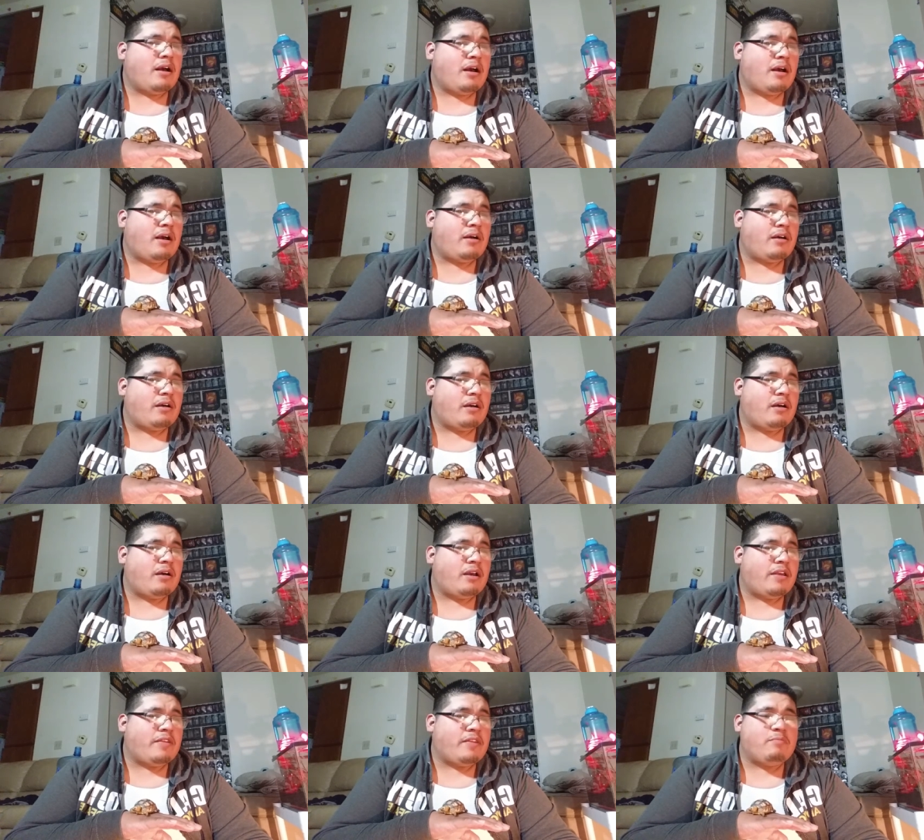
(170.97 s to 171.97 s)

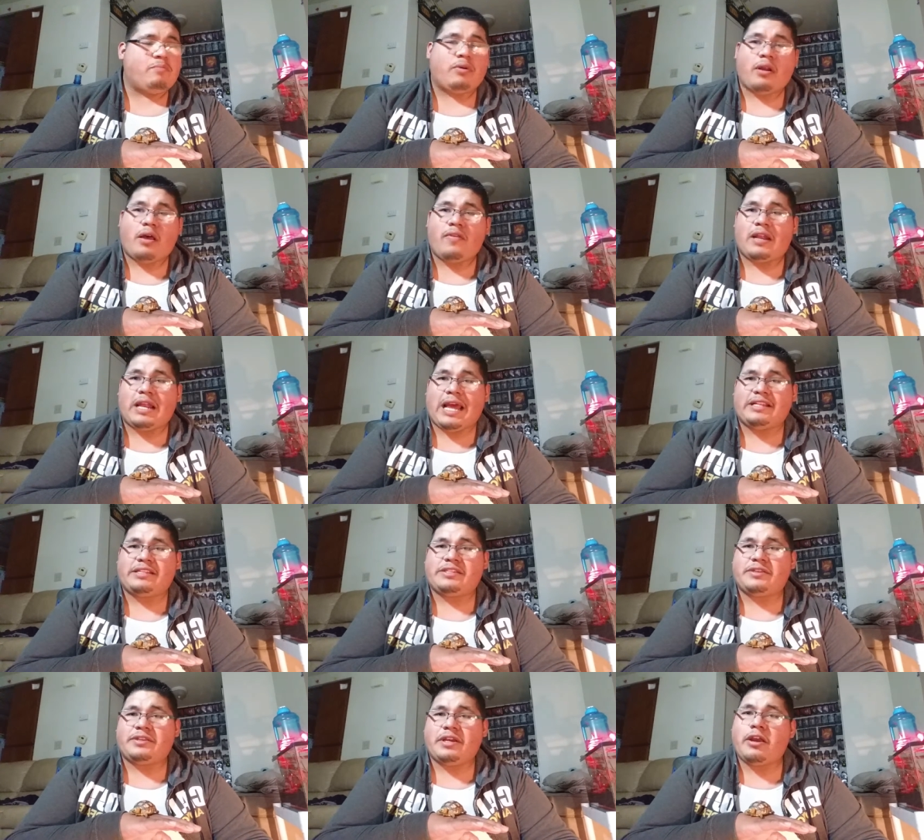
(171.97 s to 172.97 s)
Uh, and then put all the
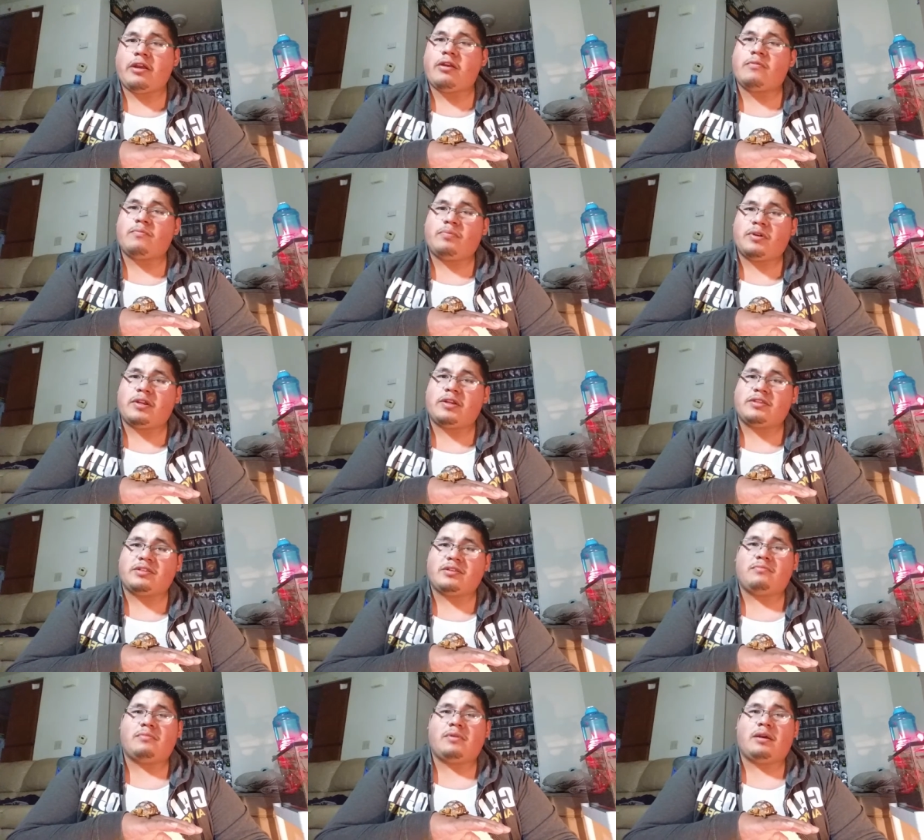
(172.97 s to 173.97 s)
lights in there, put in
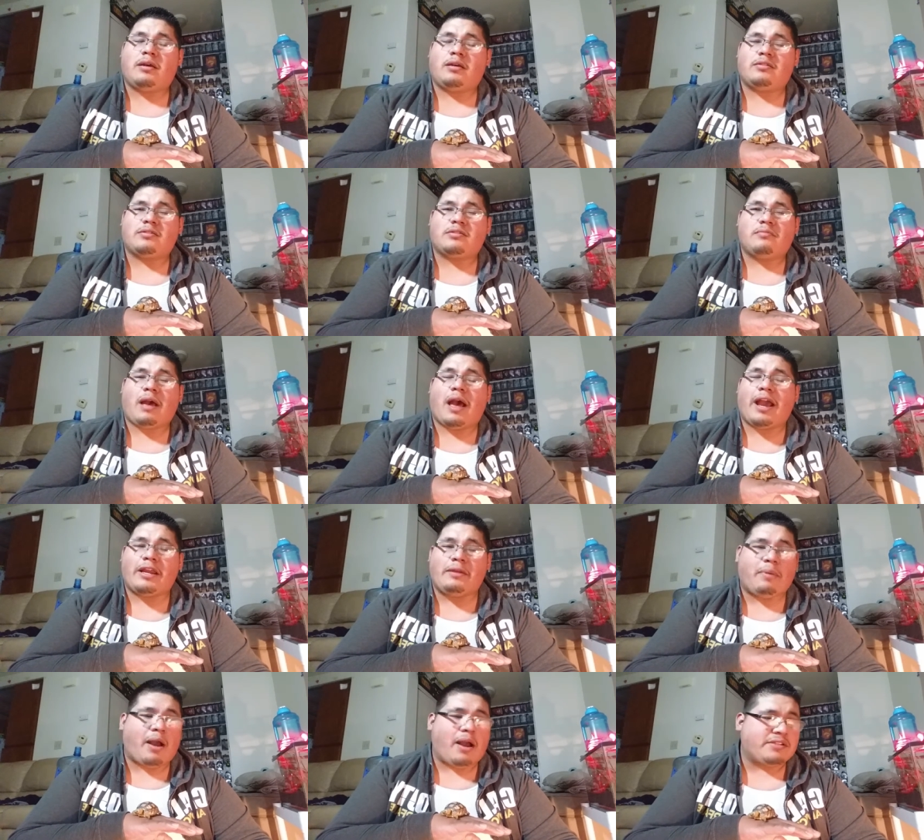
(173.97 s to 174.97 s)
some uh, some
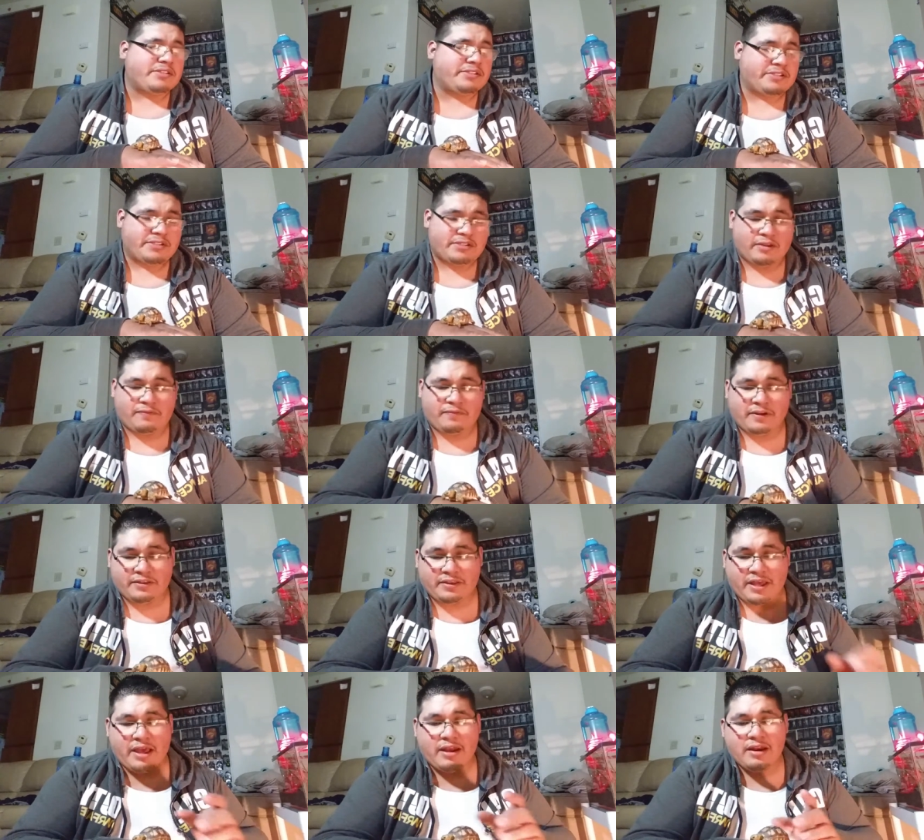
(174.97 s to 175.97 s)
hide boxes and stuff
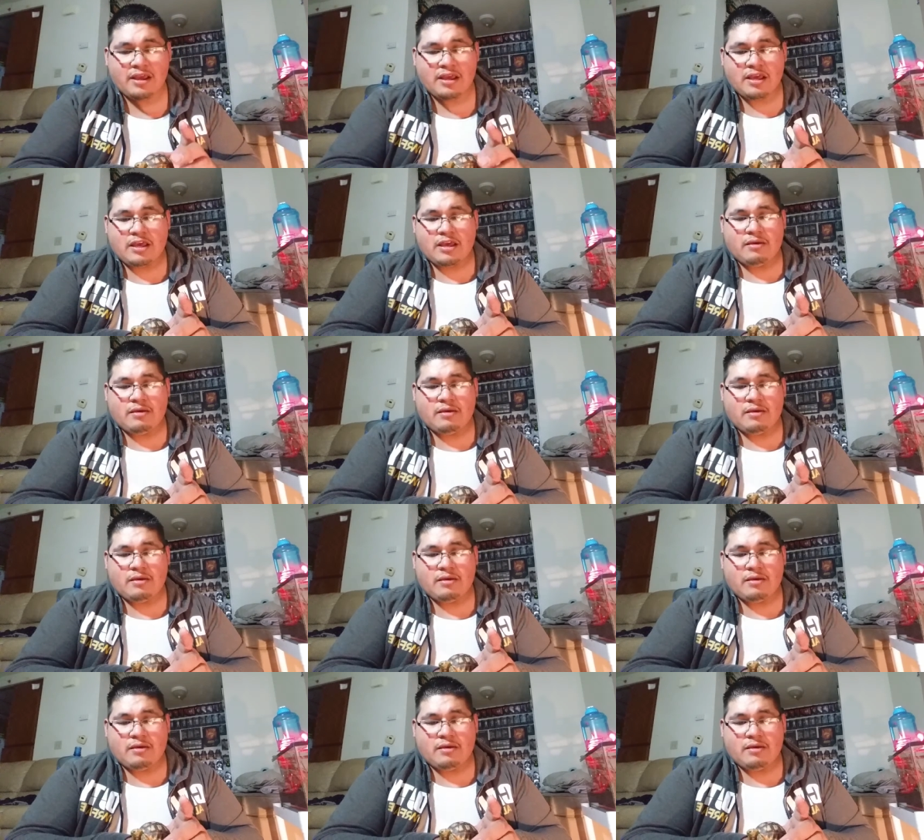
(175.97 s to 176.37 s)
like that.